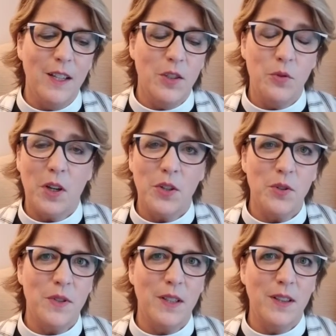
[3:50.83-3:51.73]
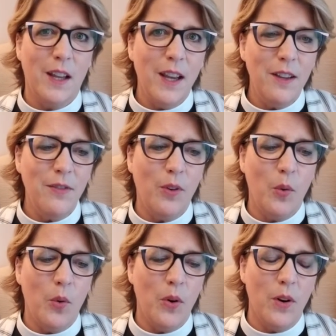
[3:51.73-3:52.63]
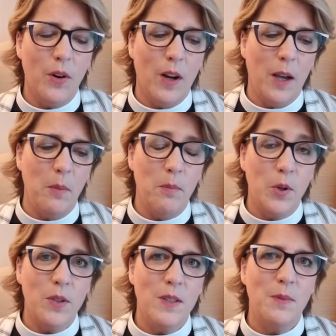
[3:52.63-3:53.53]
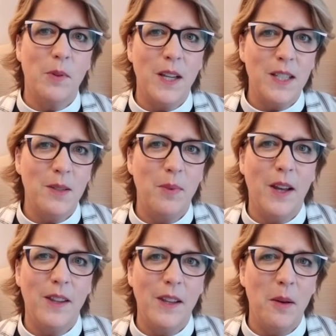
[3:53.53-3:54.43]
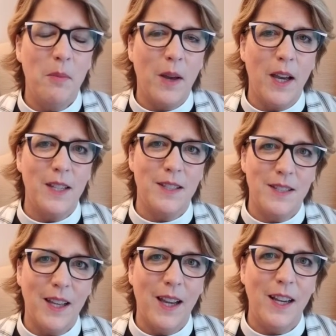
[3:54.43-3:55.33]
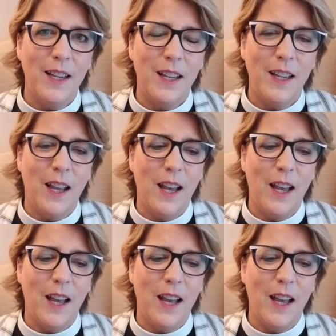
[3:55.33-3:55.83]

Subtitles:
structures in life or burdens placed upon them by society.